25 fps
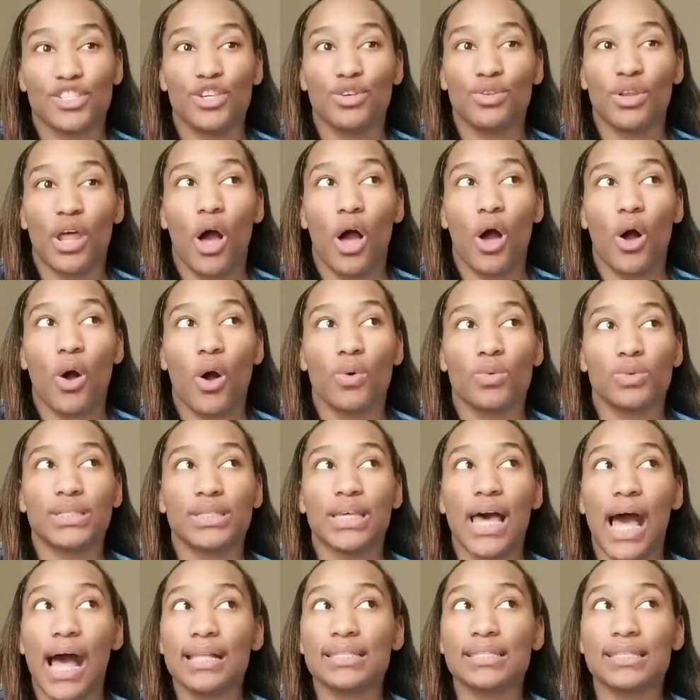you know,
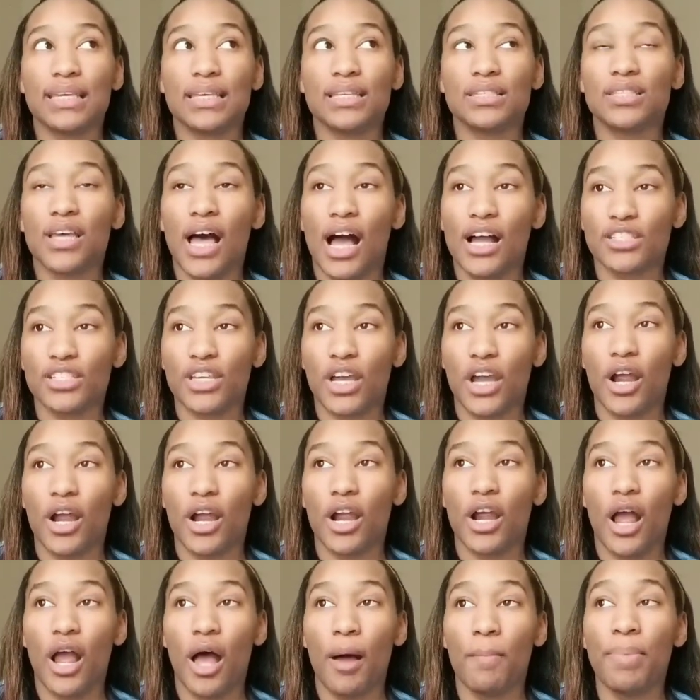Tati talked to
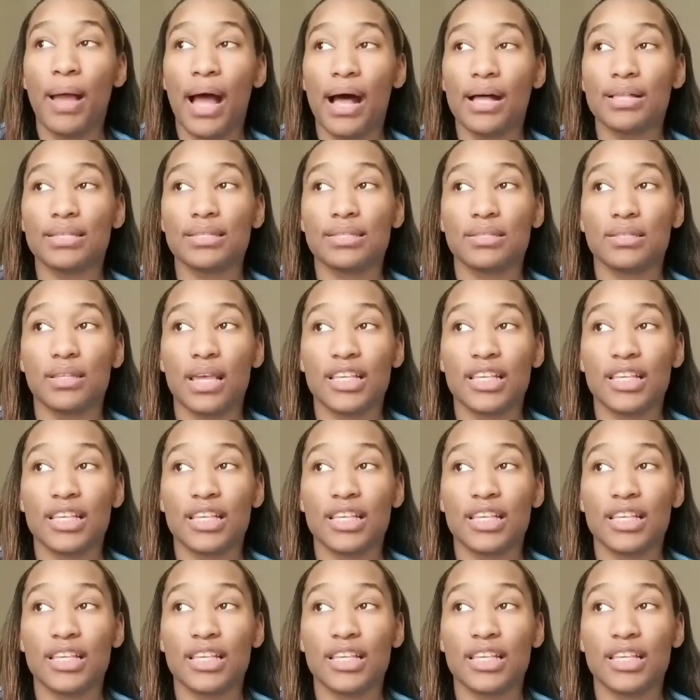her about